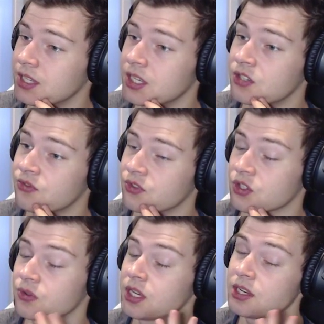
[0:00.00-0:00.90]

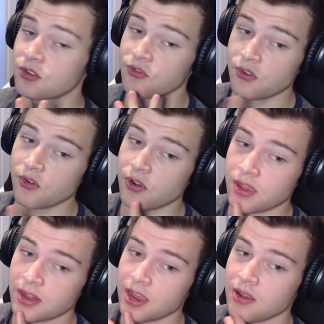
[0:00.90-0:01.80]
each
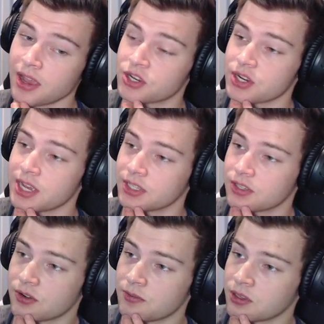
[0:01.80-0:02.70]
fury now actually has
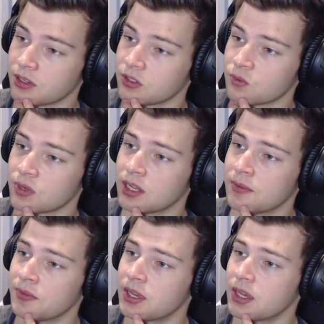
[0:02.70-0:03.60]
its own ability as
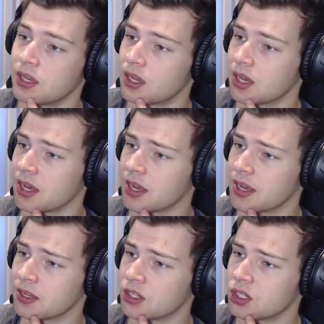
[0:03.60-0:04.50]
well.
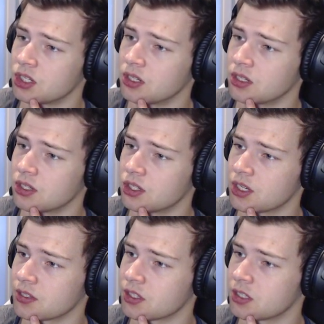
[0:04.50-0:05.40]

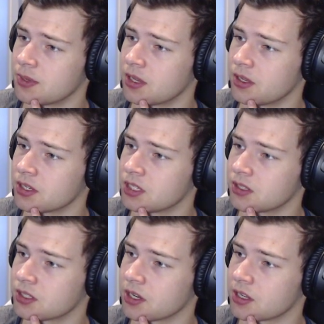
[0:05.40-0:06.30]
Channels a spell on a
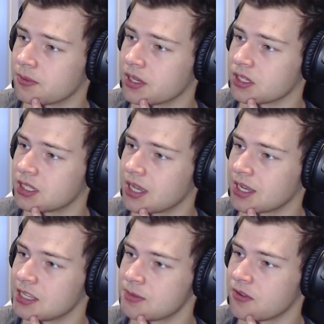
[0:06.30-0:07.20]
single target that applies a
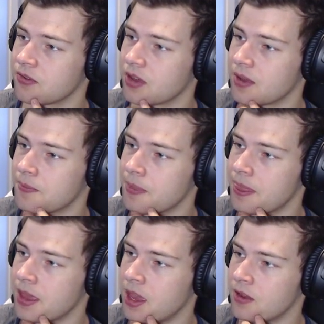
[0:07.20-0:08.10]
stacking debuff
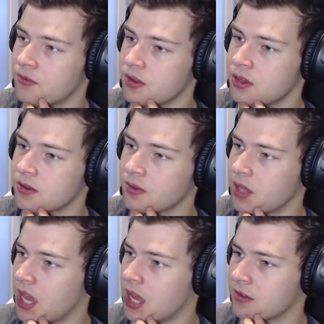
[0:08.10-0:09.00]
every
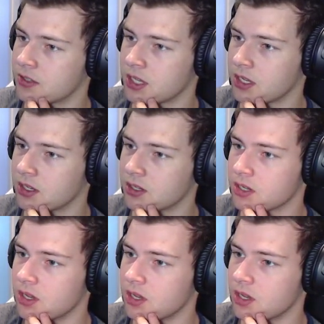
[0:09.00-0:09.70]
half second.